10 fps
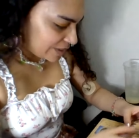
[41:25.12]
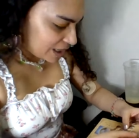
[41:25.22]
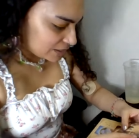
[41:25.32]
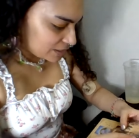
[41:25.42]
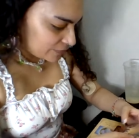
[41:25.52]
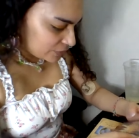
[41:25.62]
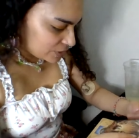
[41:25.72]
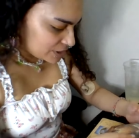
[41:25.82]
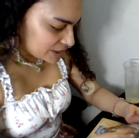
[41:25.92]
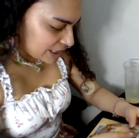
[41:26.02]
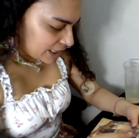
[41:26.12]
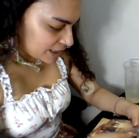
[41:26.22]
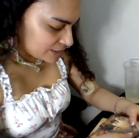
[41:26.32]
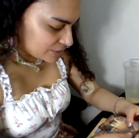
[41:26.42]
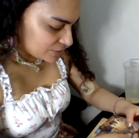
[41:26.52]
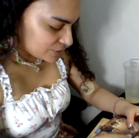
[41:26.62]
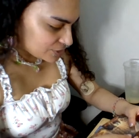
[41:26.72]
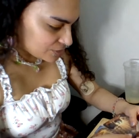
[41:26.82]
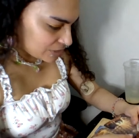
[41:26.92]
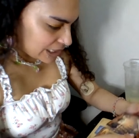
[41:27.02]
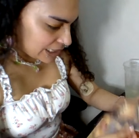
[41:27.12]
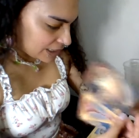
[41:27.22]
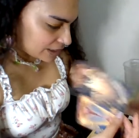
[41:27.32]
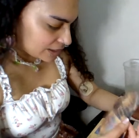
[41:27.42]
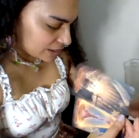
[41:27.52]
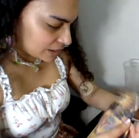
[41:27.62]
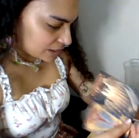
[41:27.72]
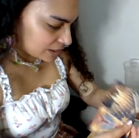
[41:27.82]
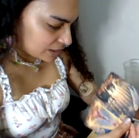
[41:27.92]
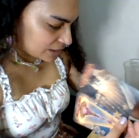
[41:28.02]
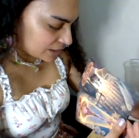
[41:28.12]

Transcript: got Lovers and Strength.